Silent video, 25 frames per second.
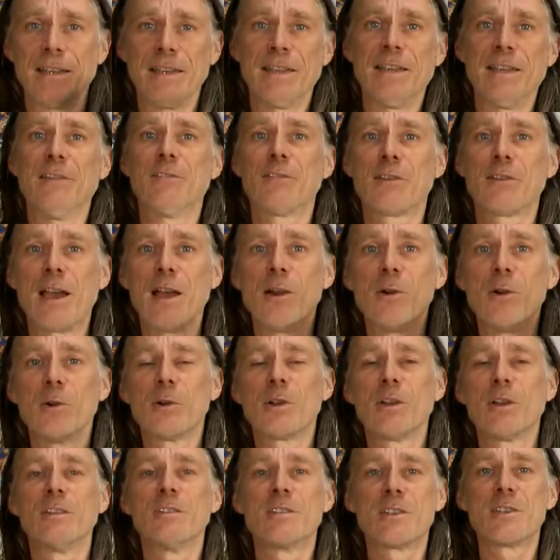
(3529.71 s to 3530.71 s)
if Carol
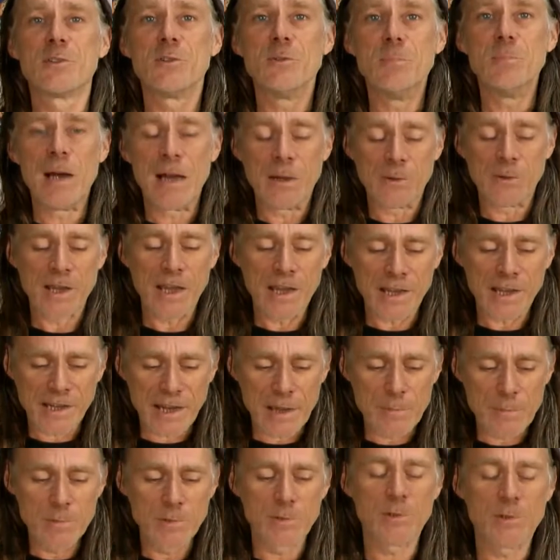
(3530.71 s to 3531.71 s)
can somehow get a
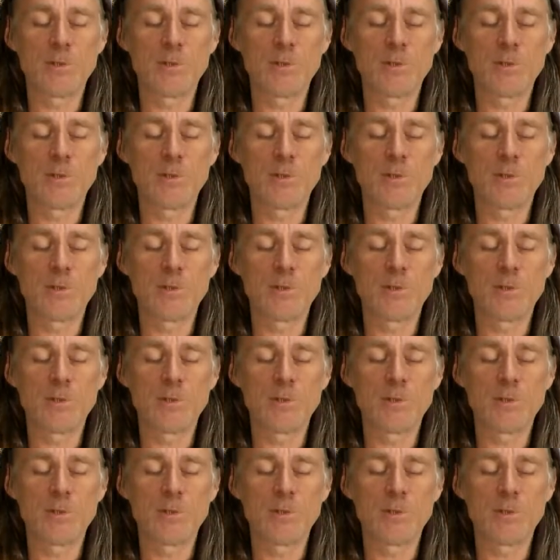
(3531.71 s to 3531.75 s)
camera